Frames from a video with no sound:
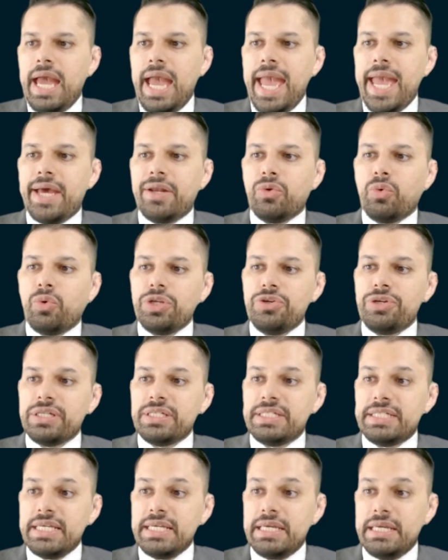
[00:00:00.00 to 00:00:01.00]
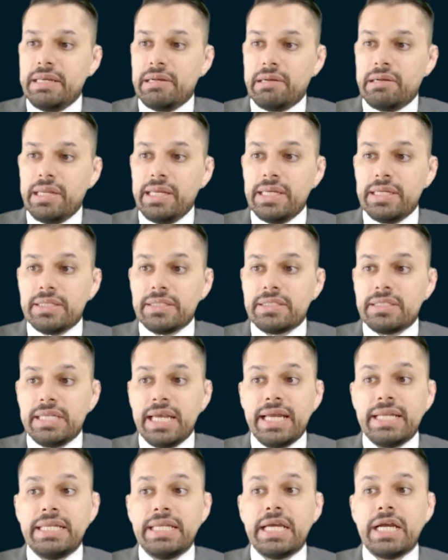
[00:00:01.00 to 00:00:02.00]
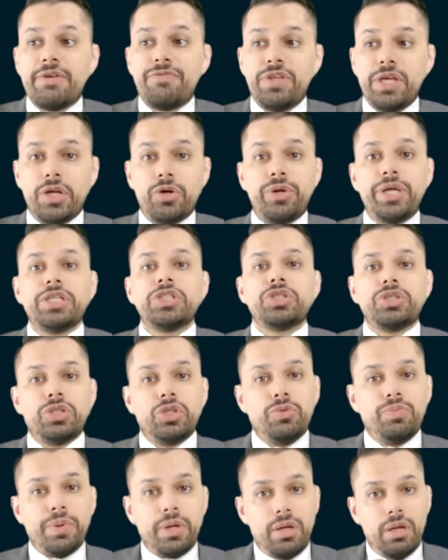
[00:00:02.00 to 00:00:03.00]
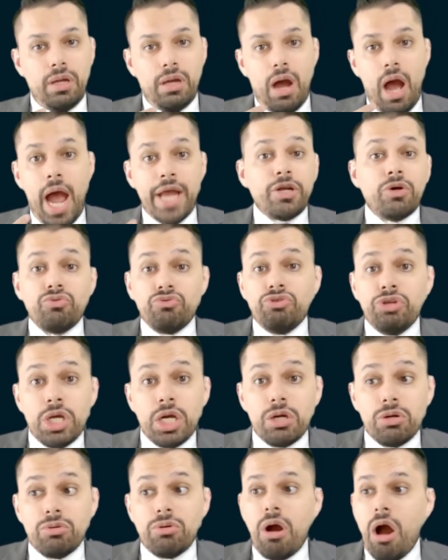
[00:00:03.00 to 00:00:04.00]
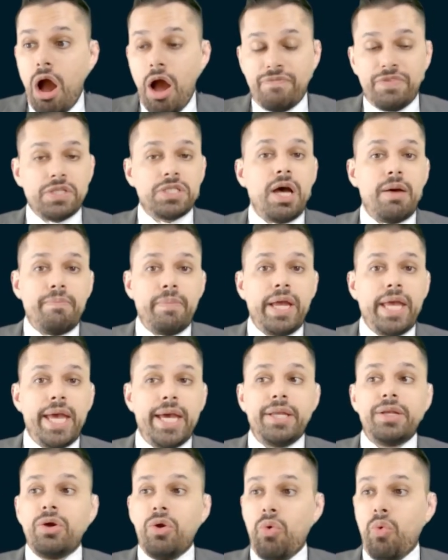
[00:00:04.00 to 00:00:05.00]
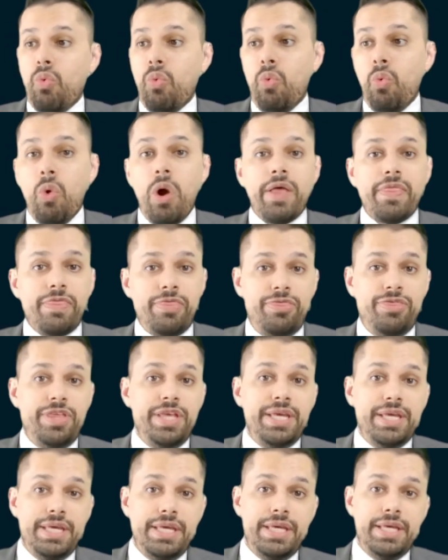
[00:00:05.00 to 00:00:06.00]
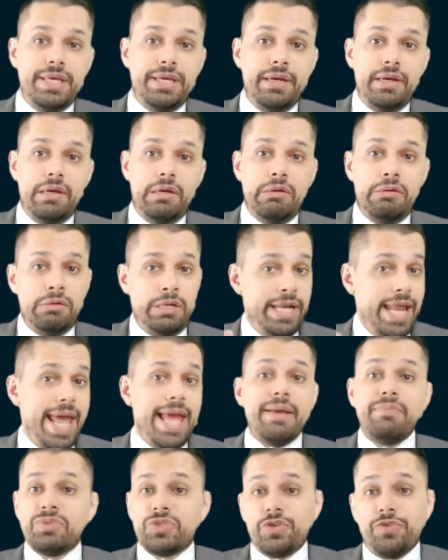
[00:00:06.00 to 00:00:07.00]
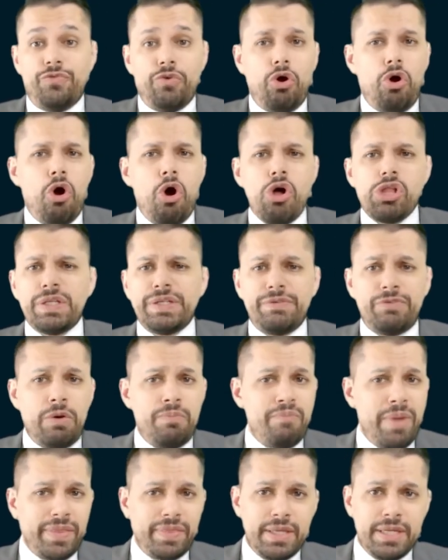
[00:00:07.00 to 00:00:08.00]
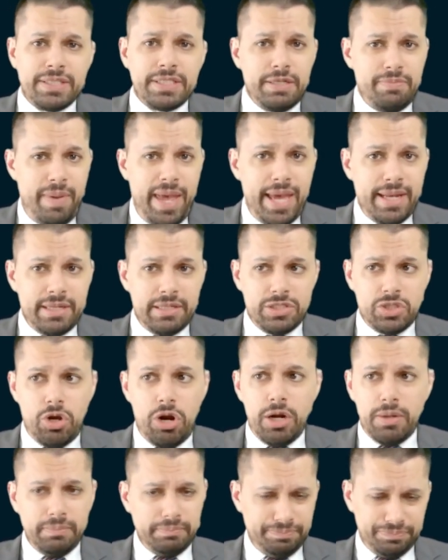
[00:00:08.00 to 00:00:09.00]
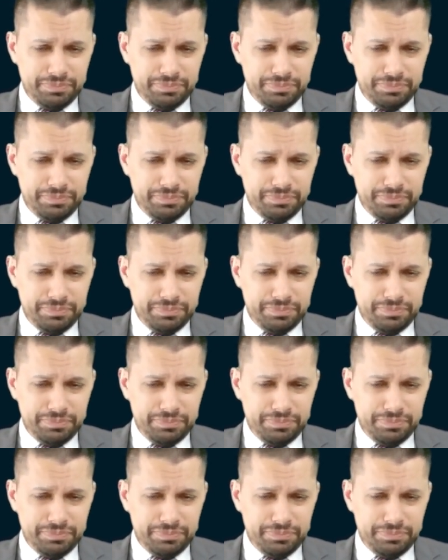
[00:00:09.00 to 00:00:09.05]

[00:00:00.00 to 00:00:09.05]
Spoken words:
And what you can see here is the idea of the iteration loop. I don't know off the top of my head what the names of all the different methods in pandas are,